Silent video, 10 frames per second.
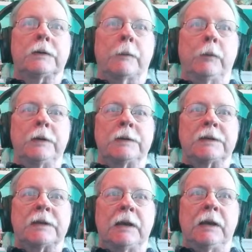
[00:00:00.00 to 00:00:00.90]
I'm going to
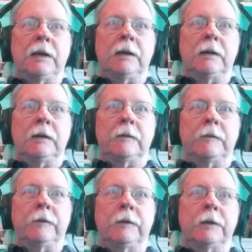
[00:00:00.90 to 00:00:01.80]

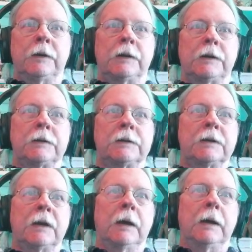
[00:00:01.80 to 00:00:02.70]
save this
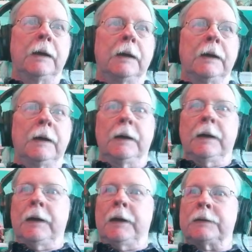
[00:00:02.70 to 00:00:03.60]

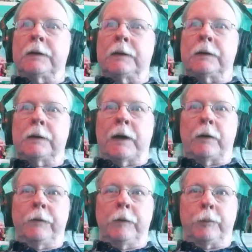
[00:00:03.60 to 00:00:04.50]
as a
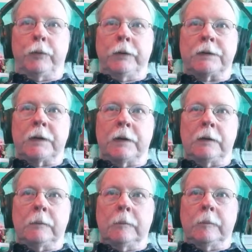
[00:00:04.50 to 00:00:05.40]
outfit preset.
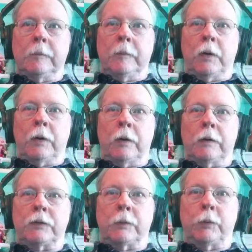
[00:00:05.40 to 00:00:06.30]
So
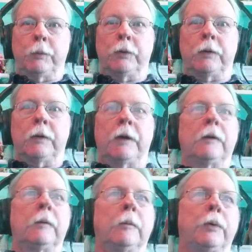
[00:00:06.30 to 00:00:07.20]
I'm going to put the
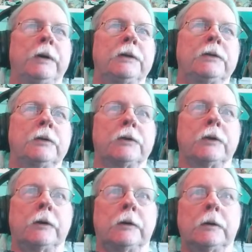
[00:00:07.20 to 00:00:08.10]
bracers
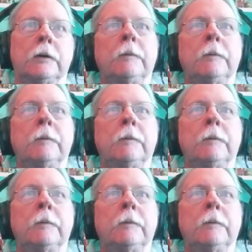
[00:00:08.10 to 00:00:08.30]
on.